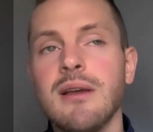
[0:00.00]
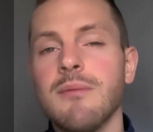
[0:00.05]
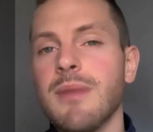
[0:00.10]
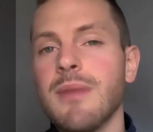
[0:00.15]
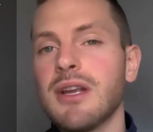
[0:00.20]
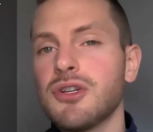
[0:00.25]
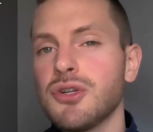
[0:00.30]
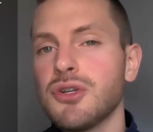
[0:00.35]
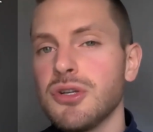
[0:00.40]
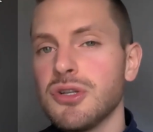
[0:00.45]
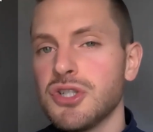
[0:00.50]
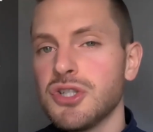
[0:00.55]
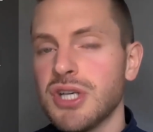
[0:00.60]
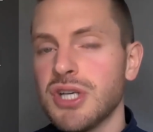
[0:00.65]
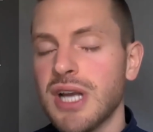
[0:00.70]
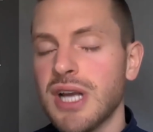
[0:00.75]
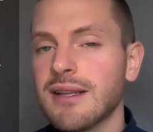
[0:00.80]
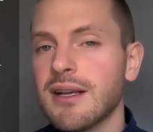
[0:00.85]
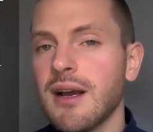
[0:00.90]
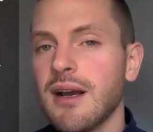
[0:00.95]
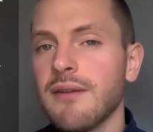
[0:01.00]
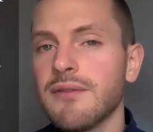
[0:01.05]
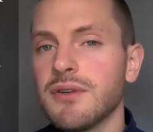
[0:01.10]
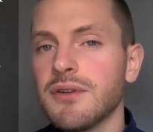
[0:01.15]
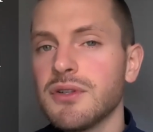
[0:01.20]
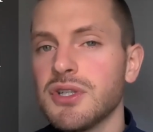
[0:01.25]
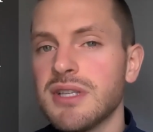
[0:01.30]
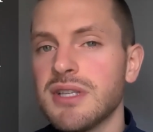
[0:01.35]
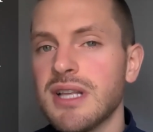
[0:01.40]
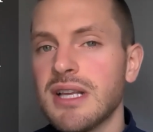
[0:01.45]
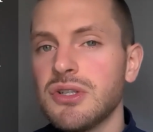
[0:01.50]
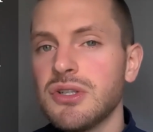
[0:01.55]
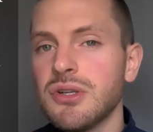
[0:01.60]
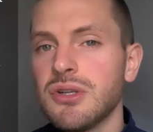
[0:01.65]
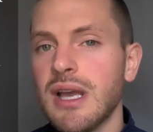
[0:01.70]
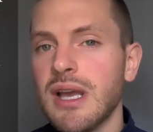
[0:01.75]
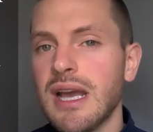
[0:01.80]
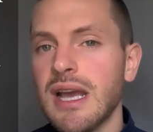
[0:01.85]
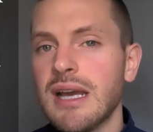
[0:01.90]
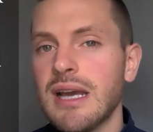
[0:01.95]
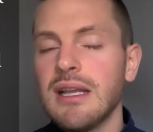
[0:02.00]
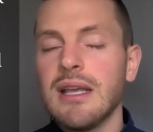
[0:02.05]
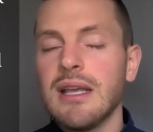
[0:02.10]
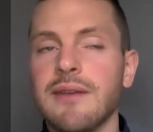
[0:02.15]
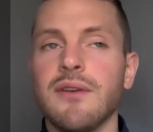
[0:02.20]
make sure you check the coverages that you had.